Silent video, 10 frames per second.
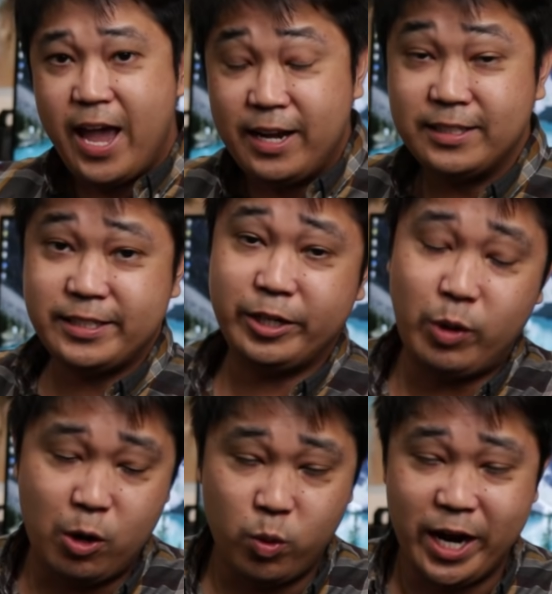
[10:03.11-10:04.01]
And it's a
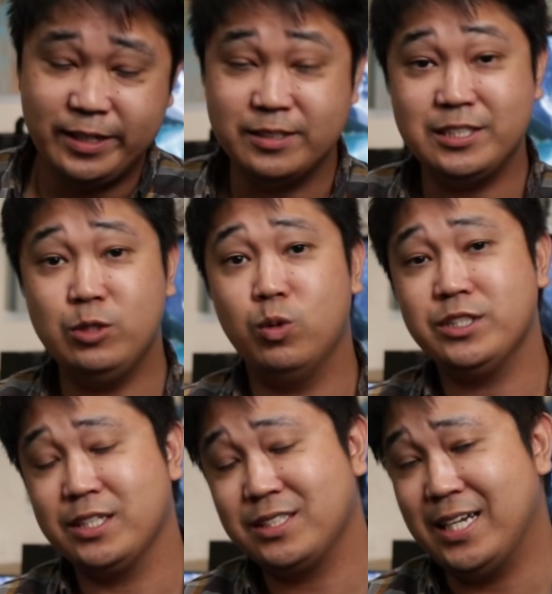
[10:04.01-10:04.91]
great way to see
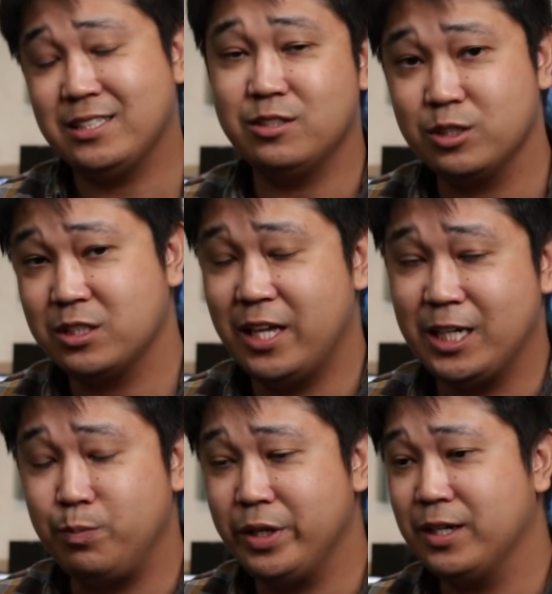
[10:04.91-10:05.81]
what success looks
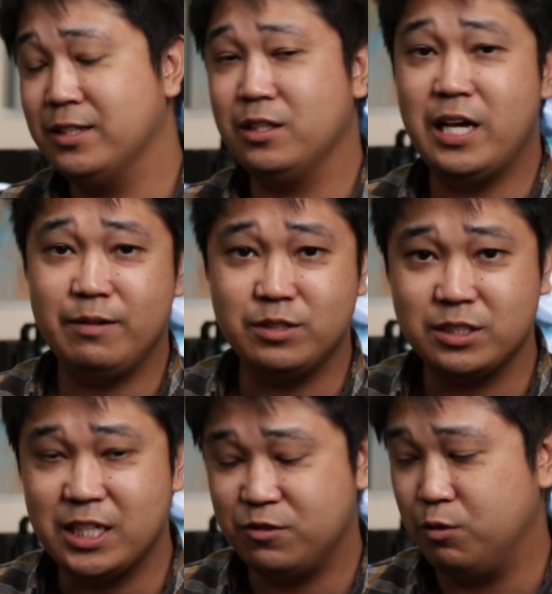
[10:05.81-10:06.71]
like because a lot of
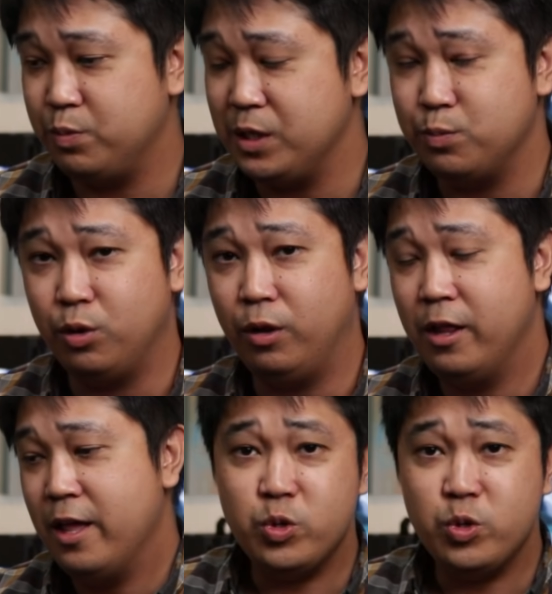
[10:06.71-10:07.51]
successful people,